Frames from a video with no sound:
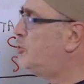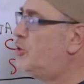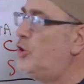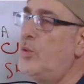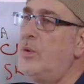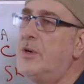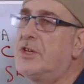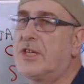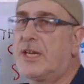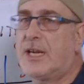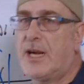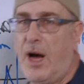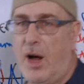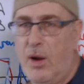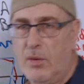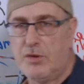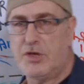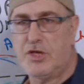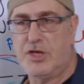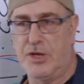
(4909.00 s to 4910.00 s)
Jewish
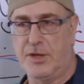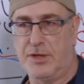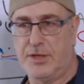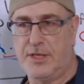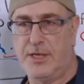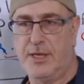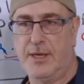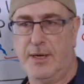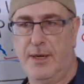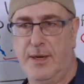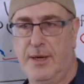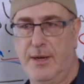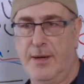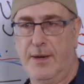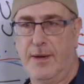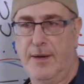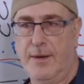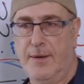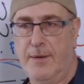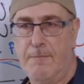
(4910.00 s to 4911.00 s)
cultures
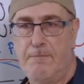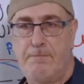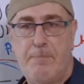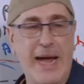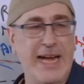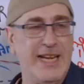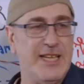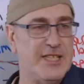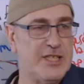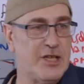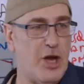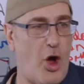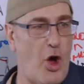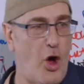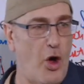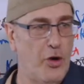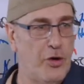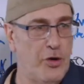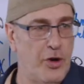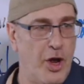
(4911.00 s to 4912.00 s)
based
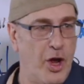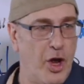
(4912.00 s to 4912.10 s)
on